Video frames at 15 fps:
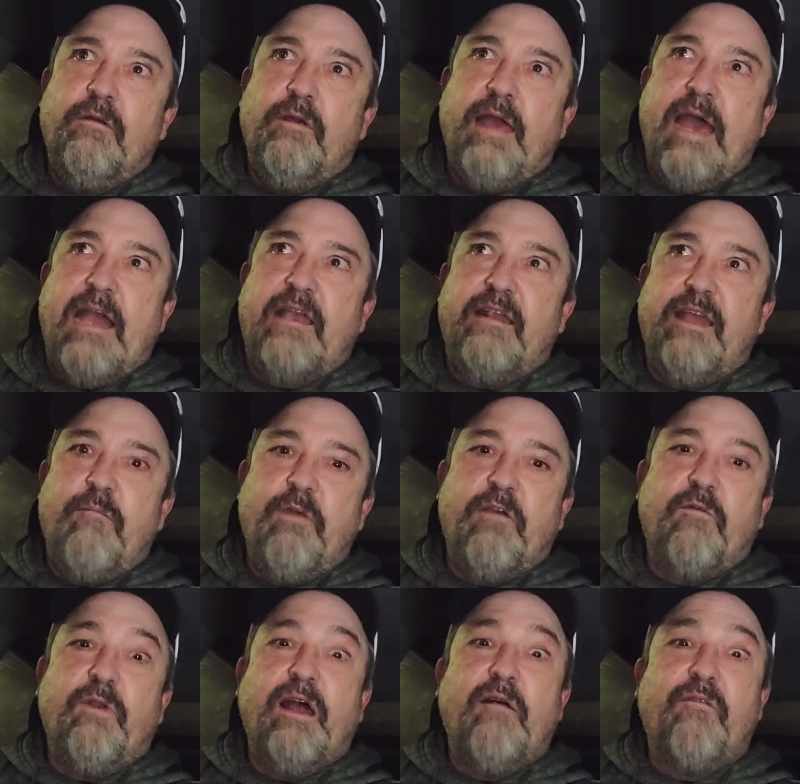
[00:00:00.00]
academic
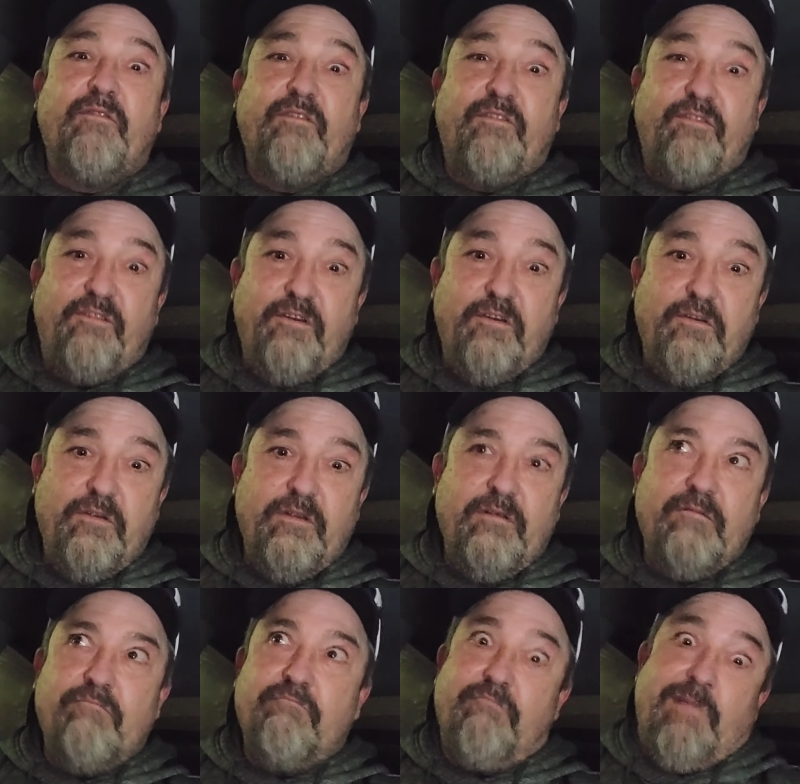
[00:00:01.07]
when I was a student,
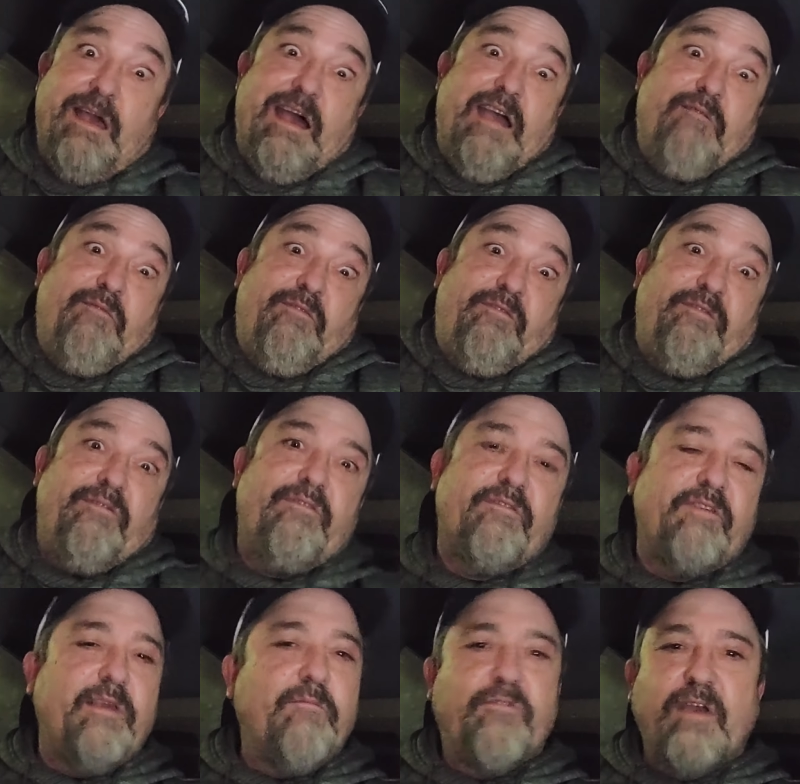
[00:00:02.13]

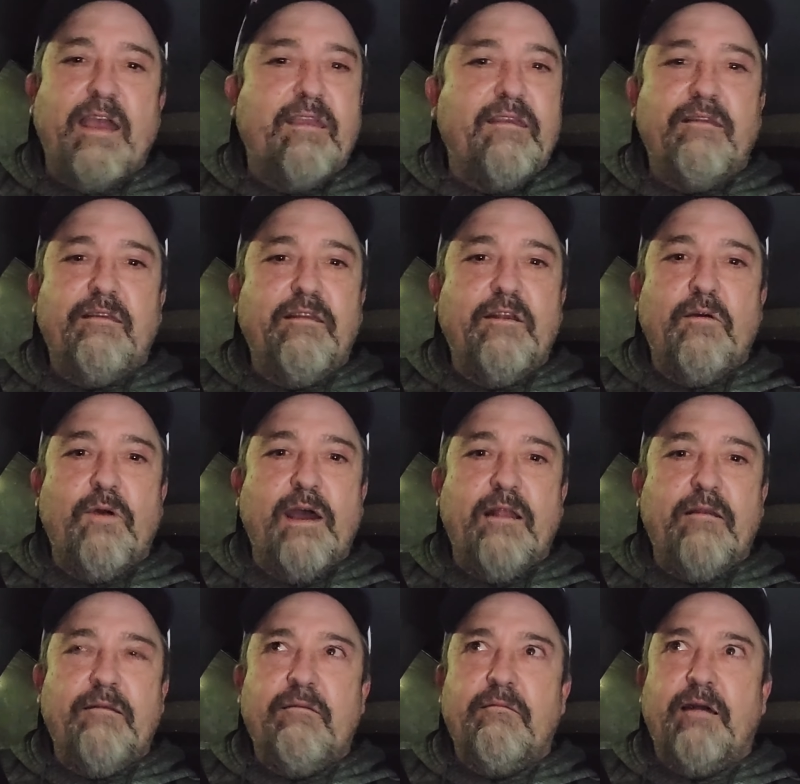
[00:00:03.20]
seems like, you know what,
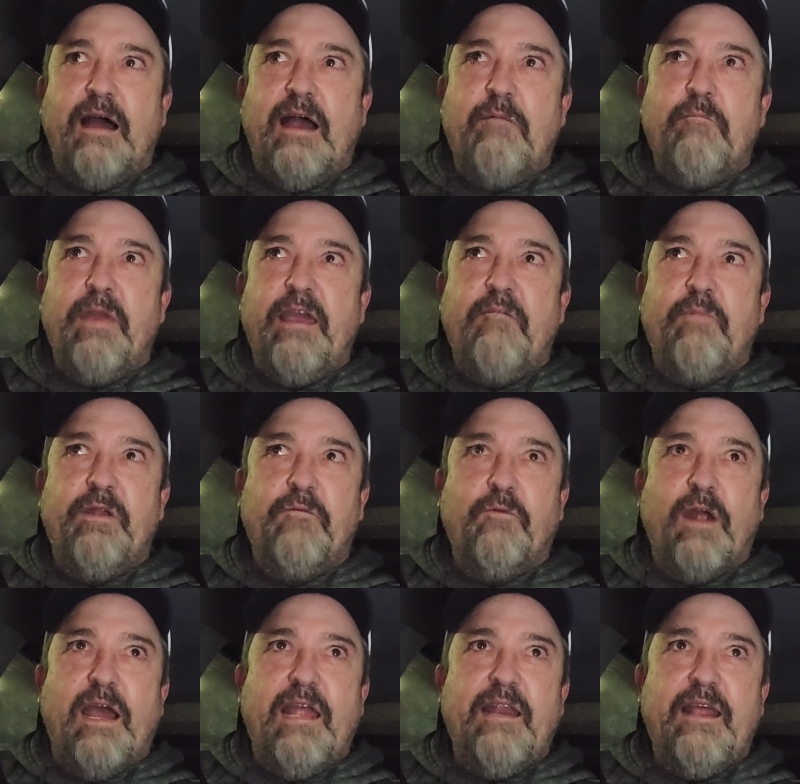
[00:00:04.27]
I may have been
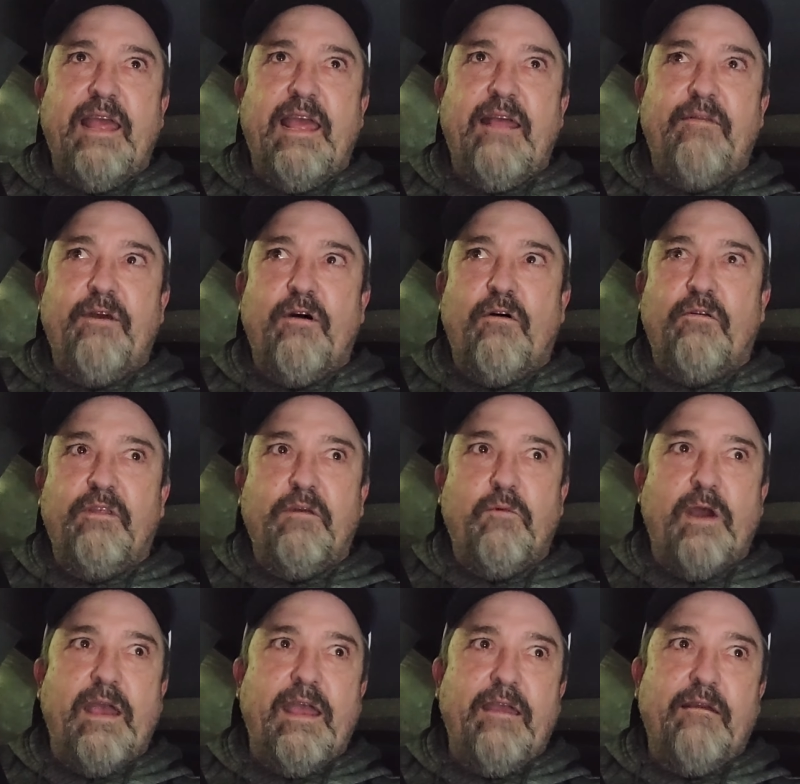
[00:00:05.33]
right, and the only
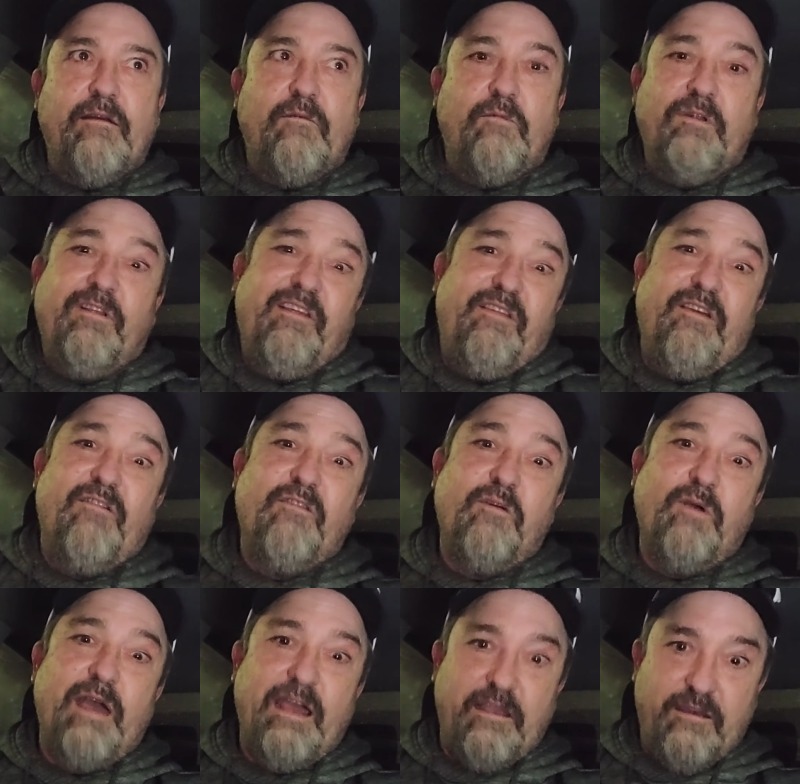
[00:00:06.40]
way
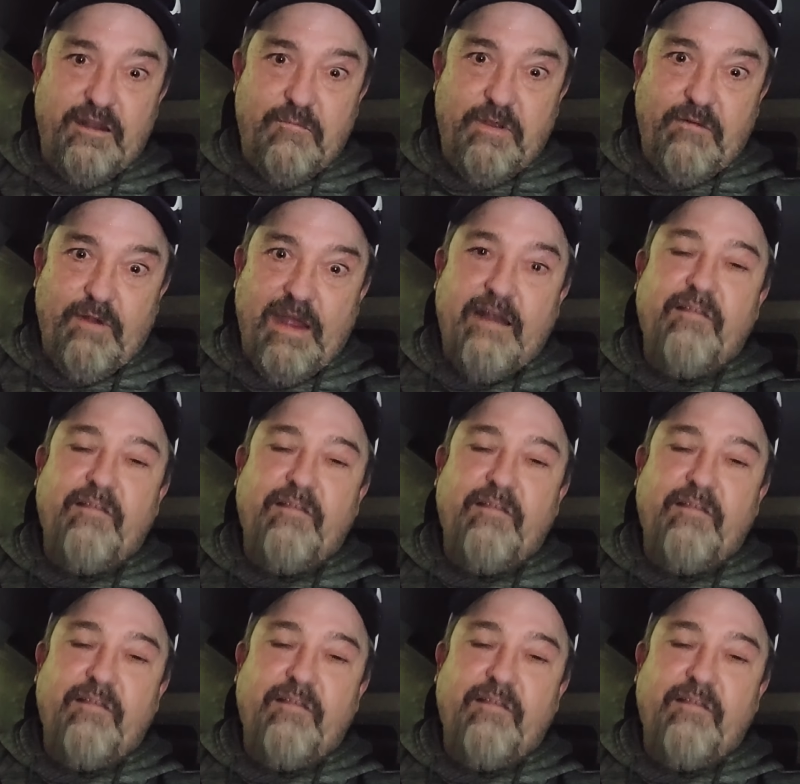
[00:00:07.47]
I could have been right